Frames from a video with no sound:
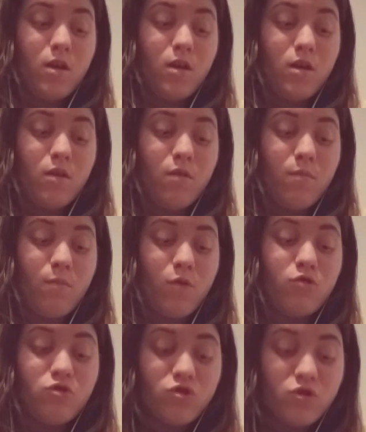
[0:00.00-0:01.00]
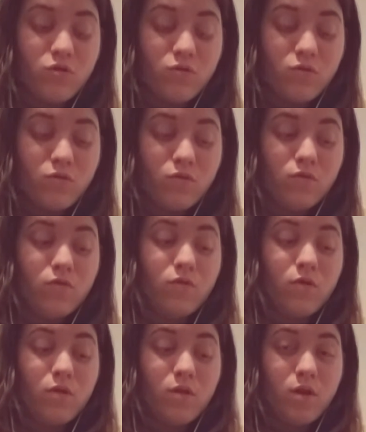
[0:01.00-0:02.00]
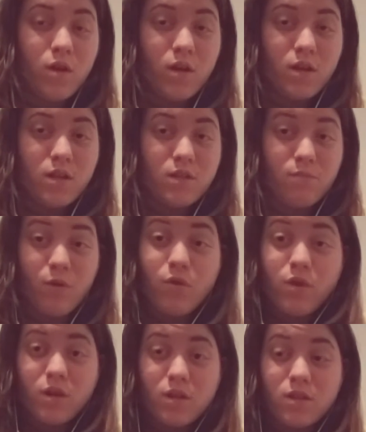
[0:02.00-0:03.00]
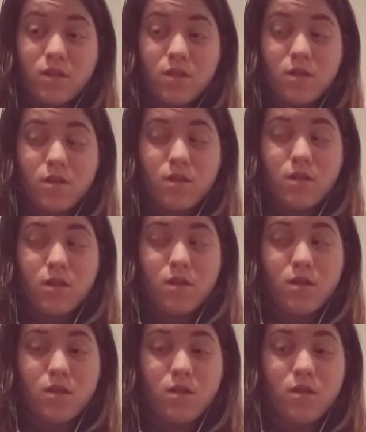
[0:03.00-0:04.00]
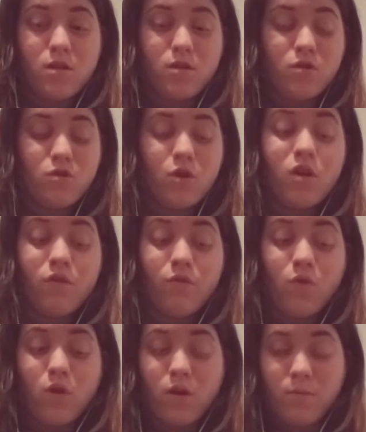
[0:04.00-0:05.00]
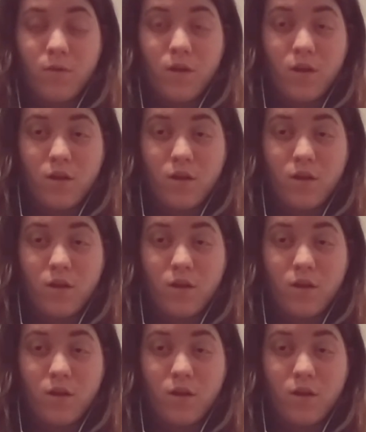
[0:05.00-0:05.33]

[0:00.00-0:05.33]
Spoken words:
emotional experiences is stressful on me.